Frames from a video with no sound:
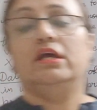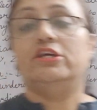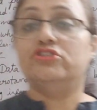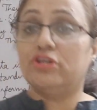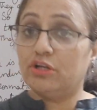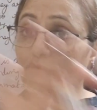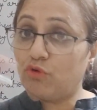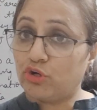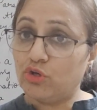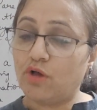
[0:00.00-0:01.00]
In general,
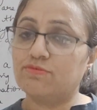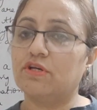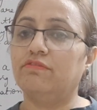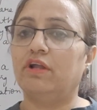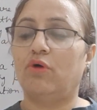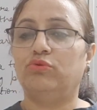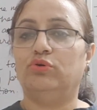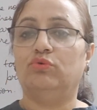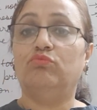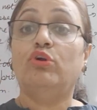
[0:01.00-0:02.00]
what do you observe around you?
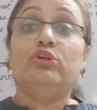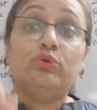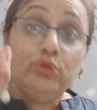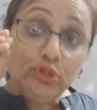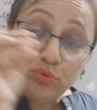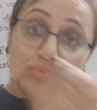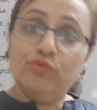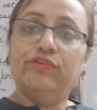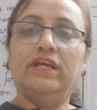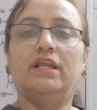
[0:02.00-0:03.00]
What do
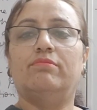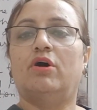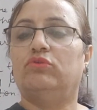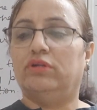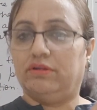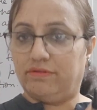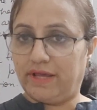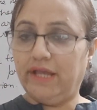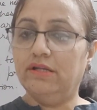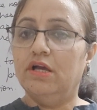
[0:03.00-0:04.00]
you feel about it,
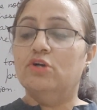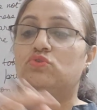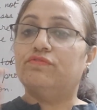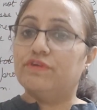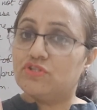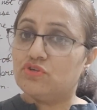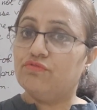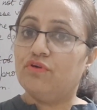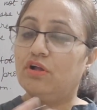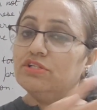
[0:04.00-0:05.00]
right? So first
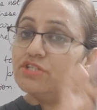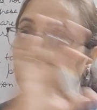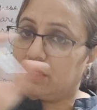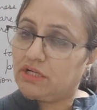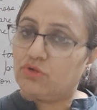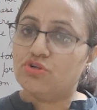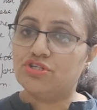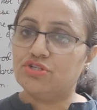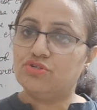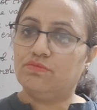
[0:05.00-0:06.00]
of all, general
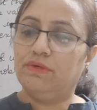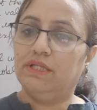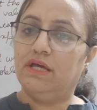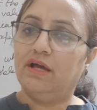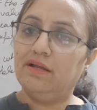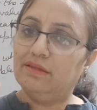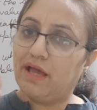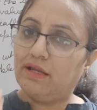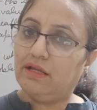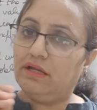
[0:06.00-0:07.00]
question should be there,
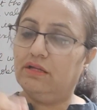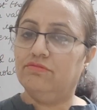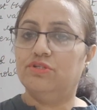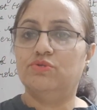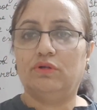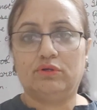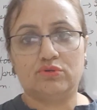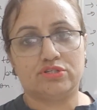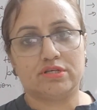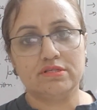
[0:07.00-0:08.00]
then individual
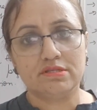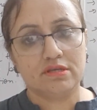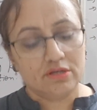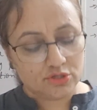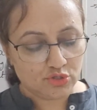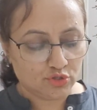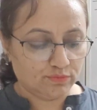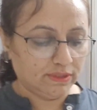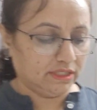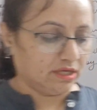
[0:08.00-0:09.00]
questions should
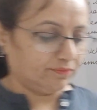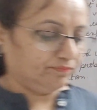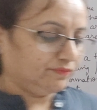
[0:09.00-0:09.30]
be there.